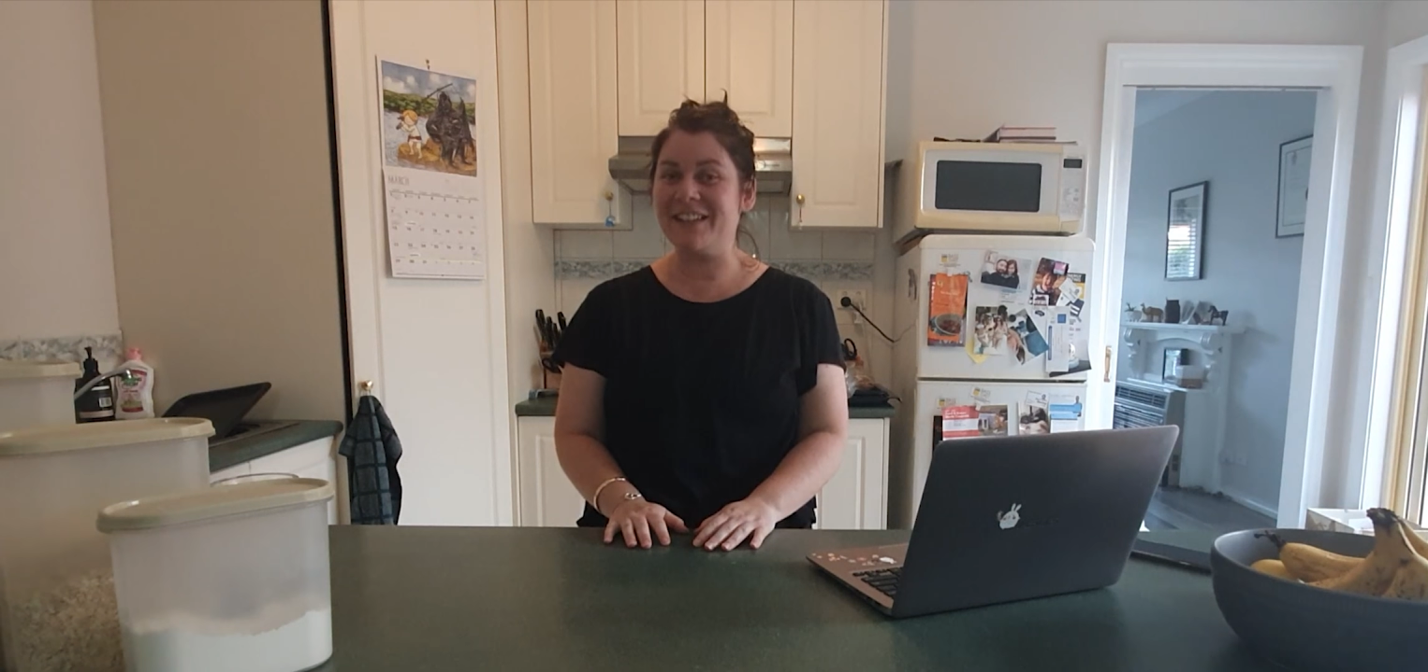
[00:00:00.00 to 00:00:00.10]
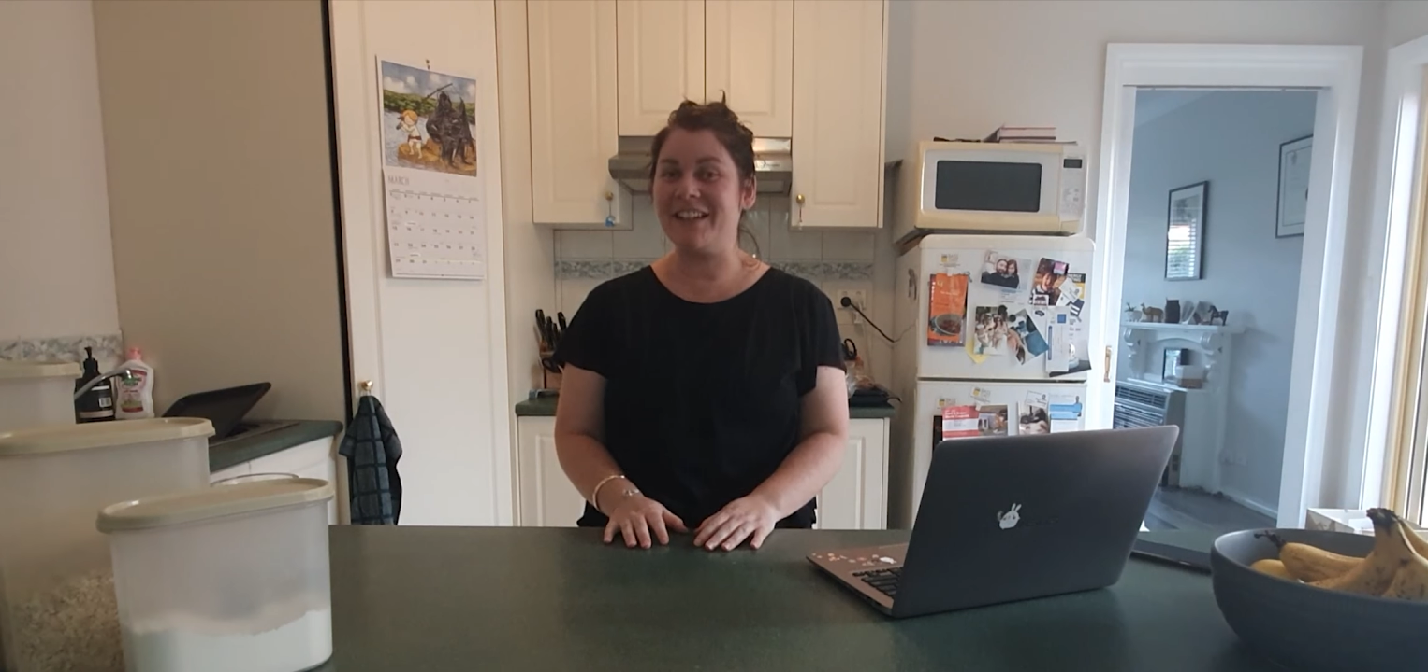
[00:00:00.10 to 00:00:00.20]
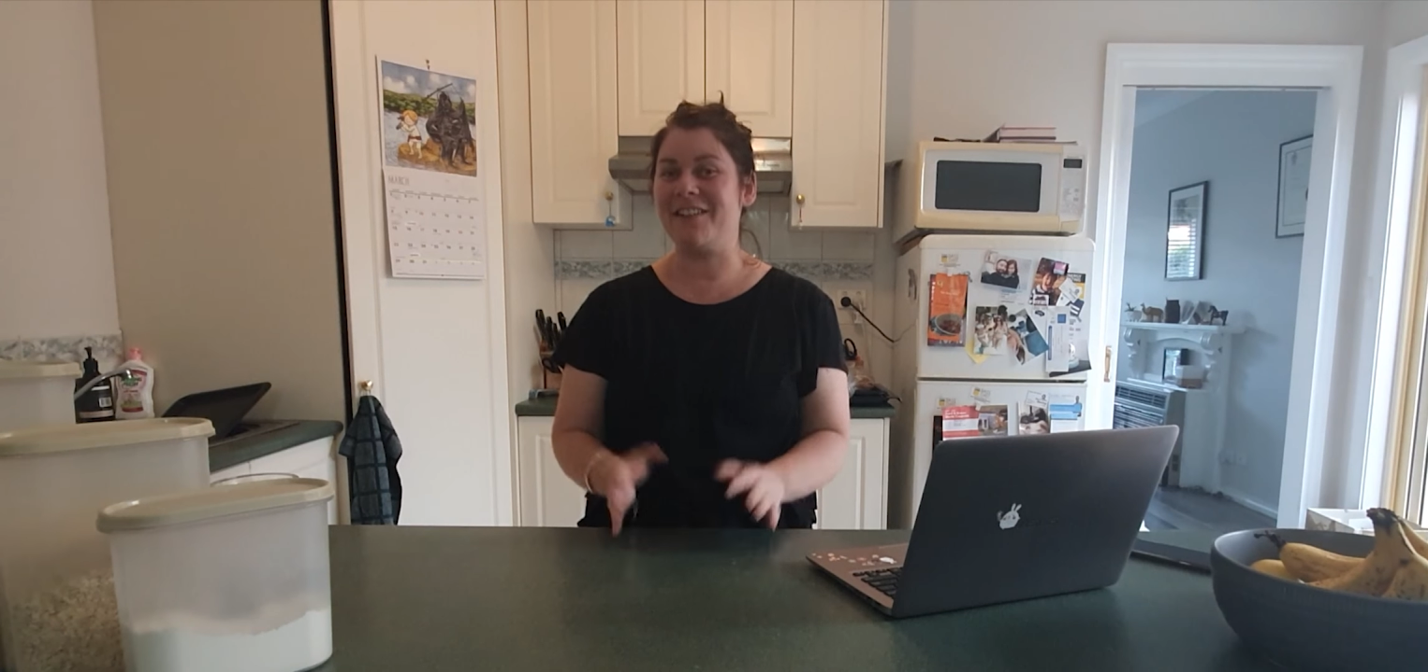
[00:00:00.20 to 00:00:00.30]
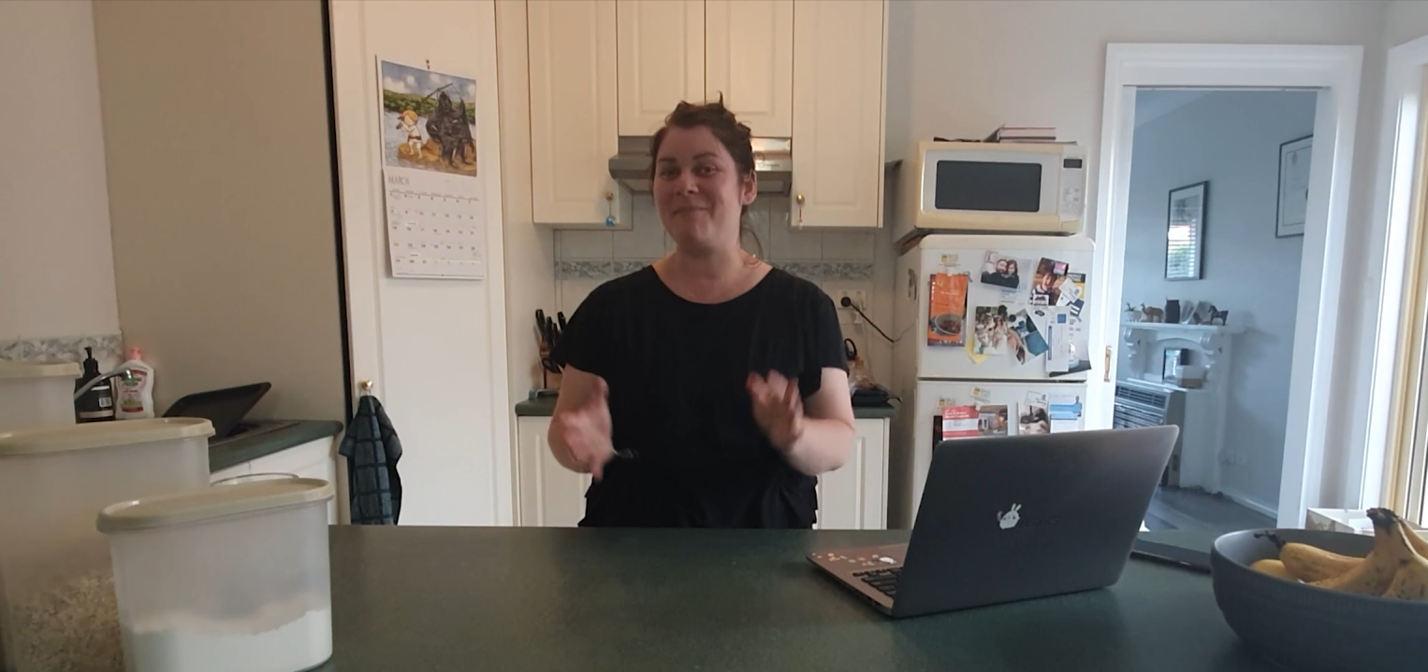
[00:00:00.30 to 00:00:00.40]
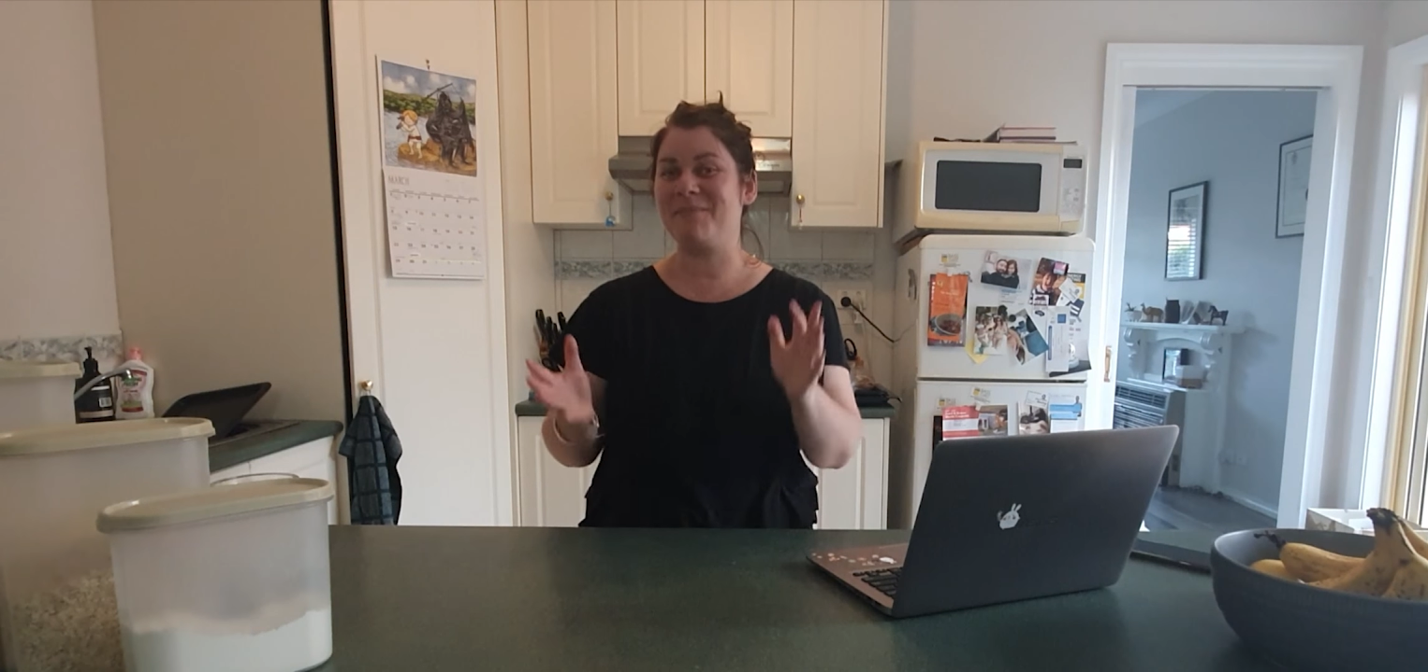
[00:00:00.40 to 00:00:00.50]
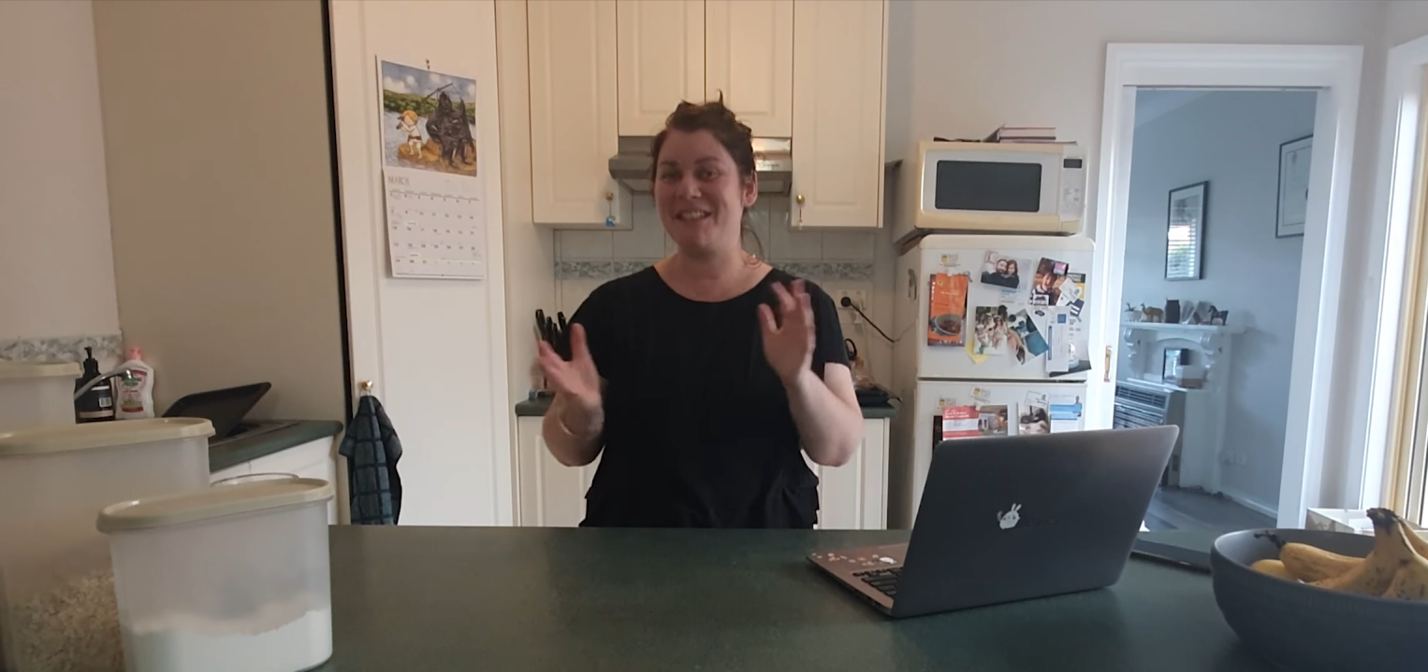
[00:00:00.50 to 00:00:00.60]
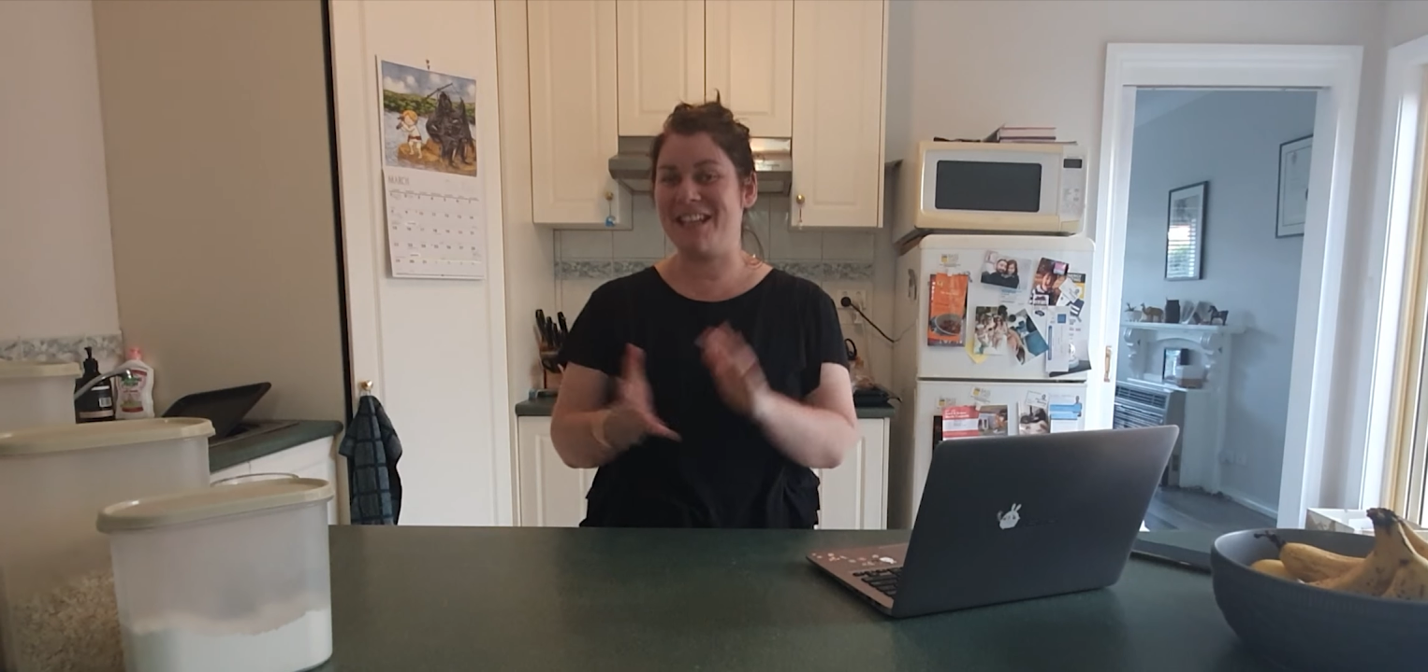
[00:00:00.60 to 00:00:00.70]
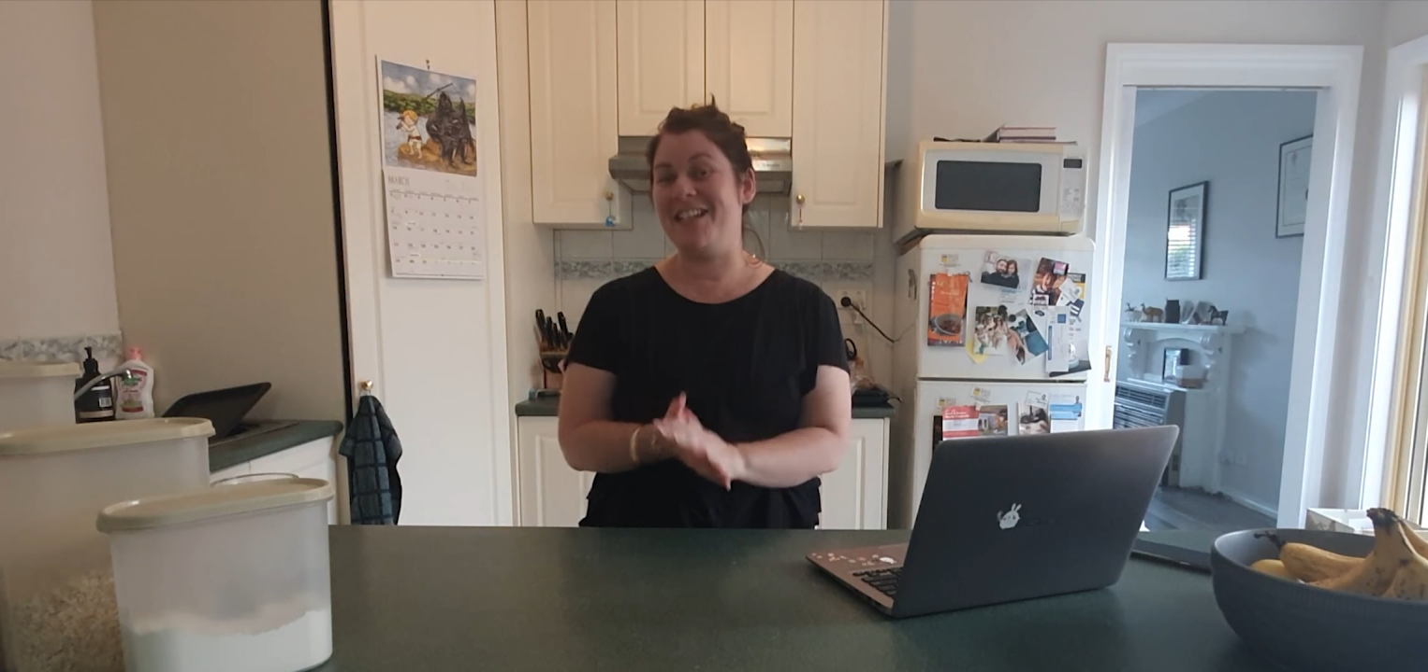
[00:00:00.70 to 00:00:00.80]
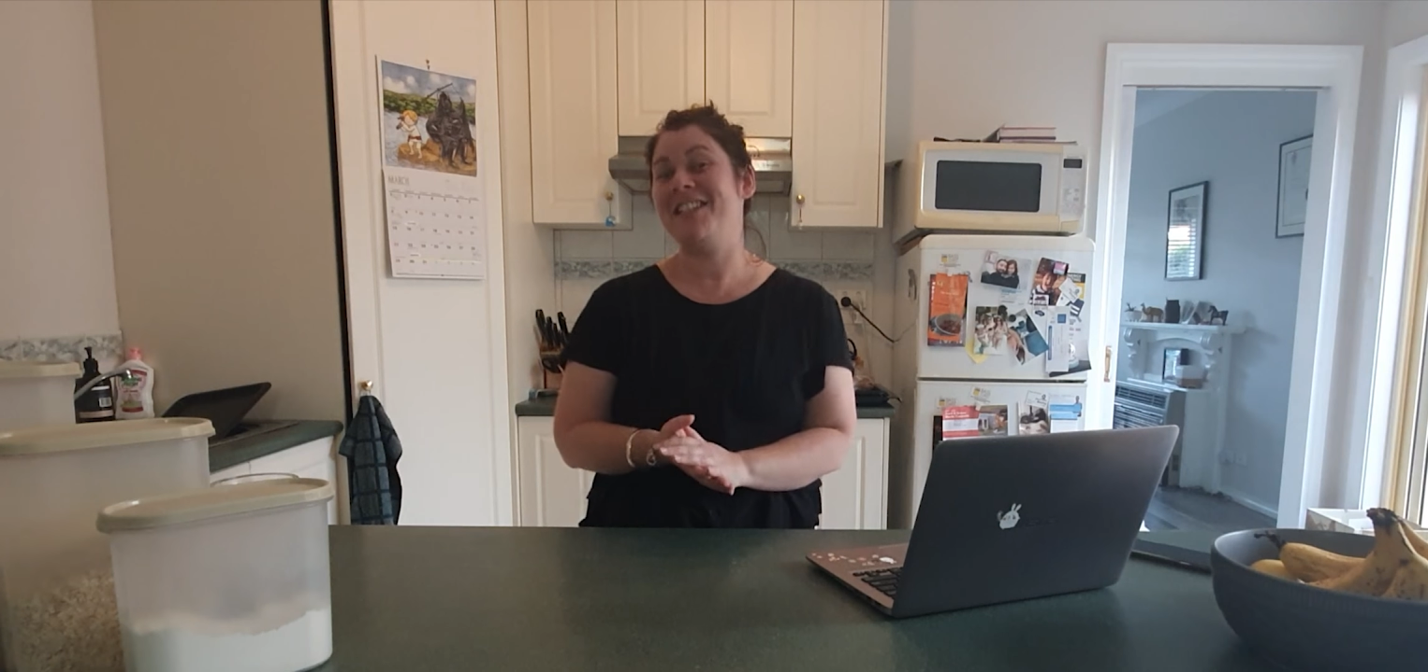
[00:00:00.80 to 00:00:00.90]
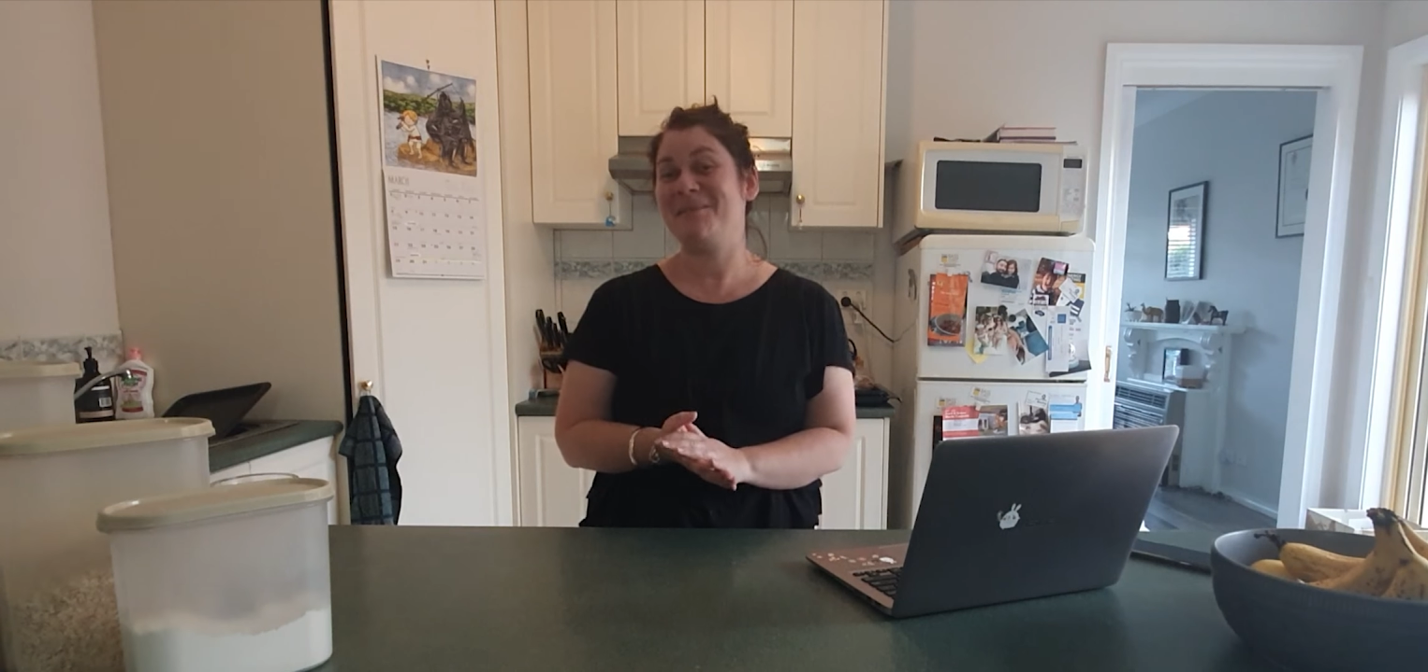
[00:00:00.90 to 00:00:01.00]
and I'm
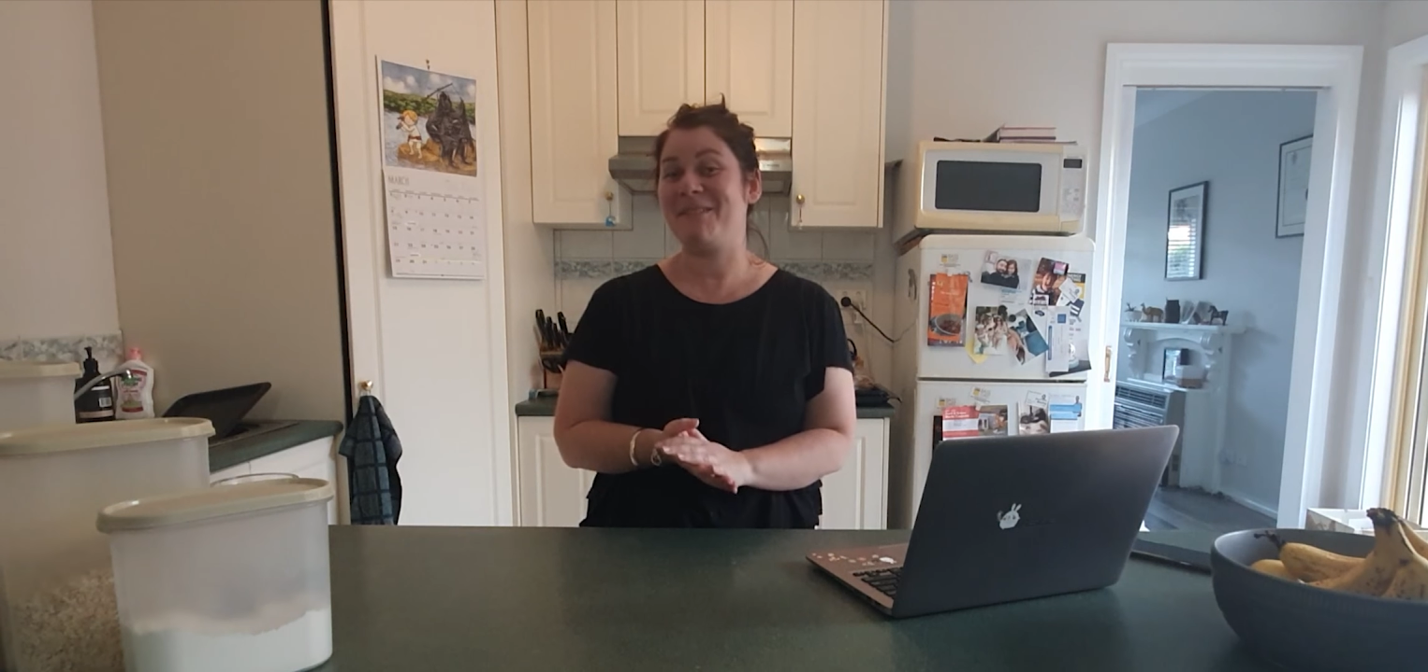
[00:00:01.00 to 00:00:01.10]
teaching